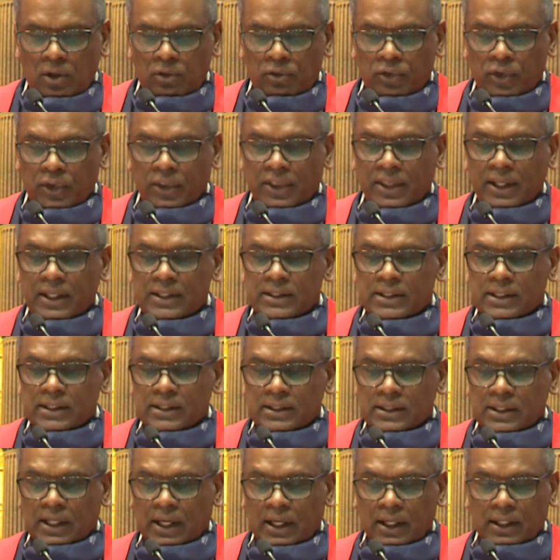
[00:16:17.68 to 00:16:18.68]
For the
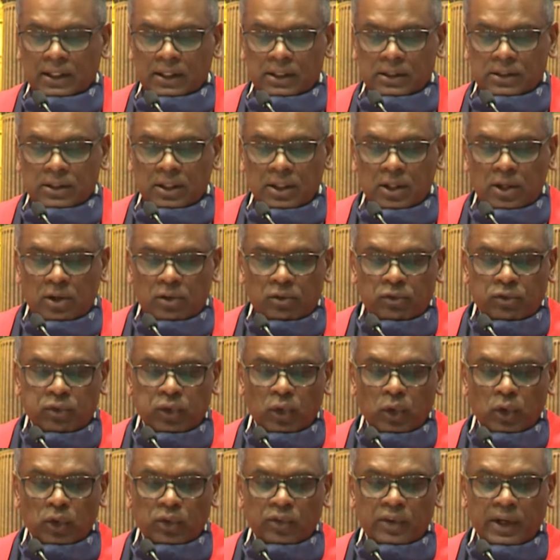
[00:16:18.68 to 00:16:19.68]
thesis titled
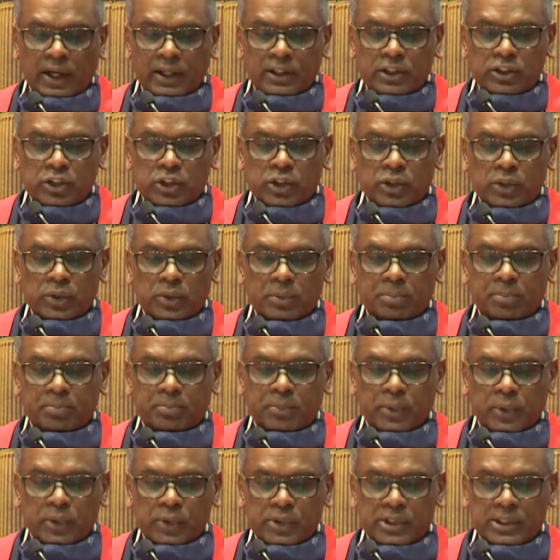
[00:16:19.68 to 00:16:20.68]
Full Run Tube
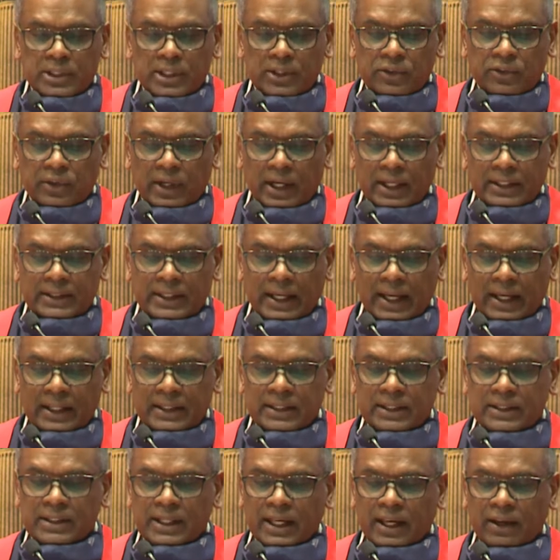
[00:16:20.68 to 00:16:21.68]
Boosted
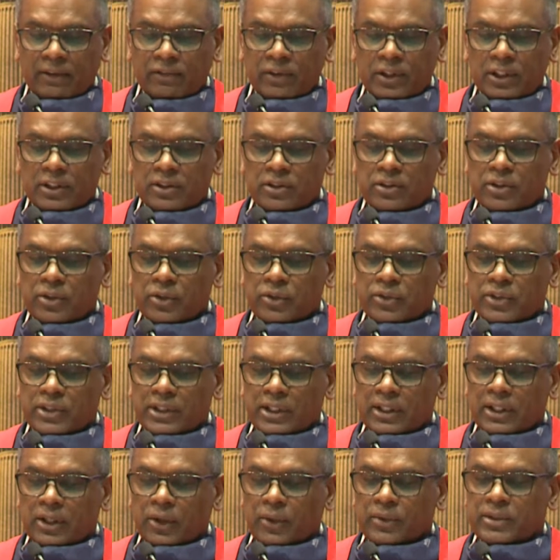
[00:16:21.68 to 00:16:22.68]
Right-Handed Heavy
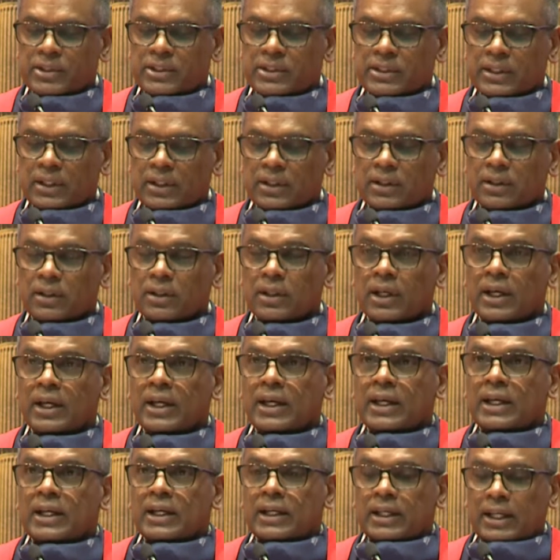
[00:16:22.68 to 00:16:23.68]
Neutrino and Single
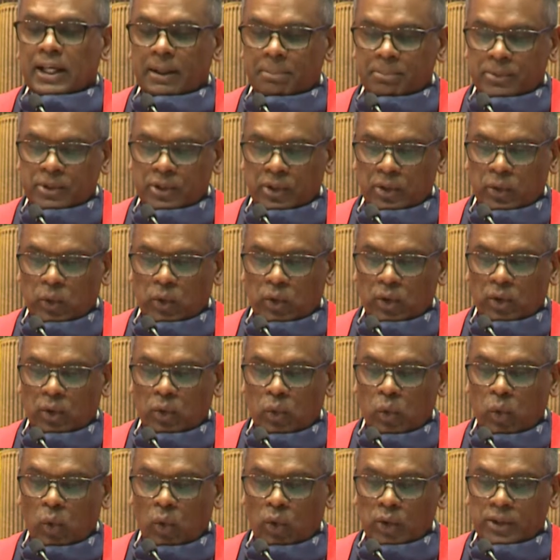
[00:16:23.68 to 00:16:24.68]

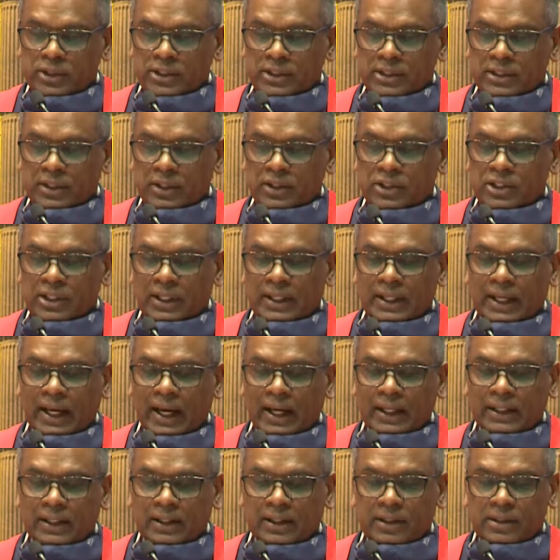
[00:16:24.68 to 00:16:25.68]
Leptoquark Search in
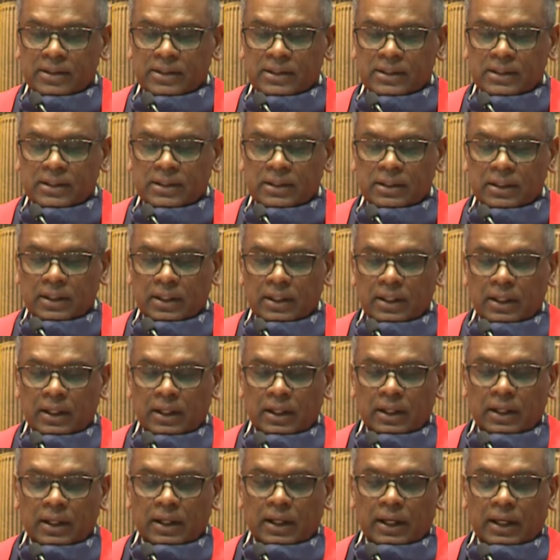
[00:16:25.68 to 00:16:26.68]
Atlas,
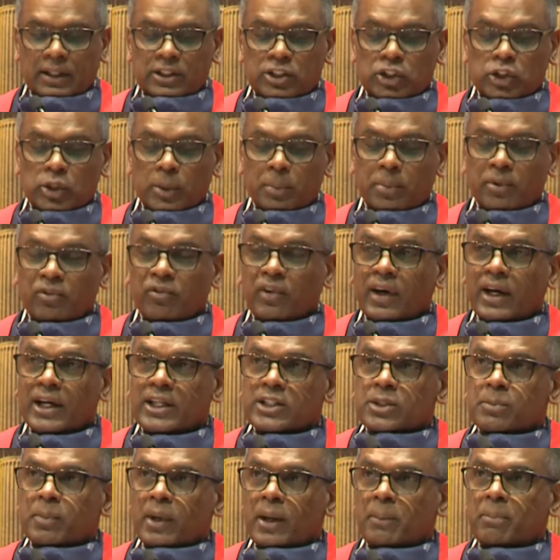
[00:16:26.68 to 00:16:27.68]
and
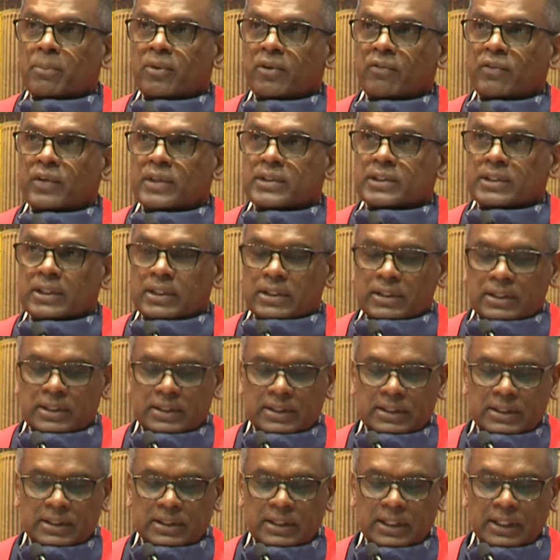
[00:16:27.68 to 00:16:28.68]
supervised by Professor
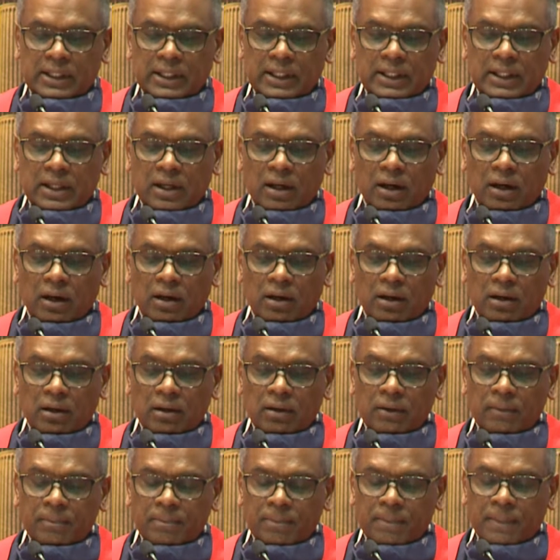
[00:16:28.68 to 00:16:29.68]
D.
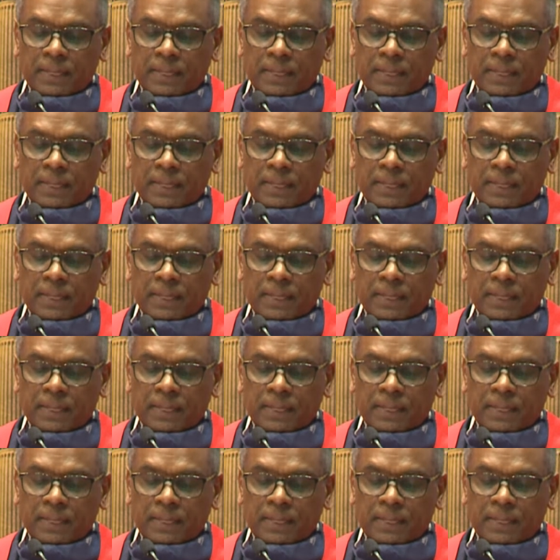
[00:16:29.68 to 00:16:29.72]
Carr,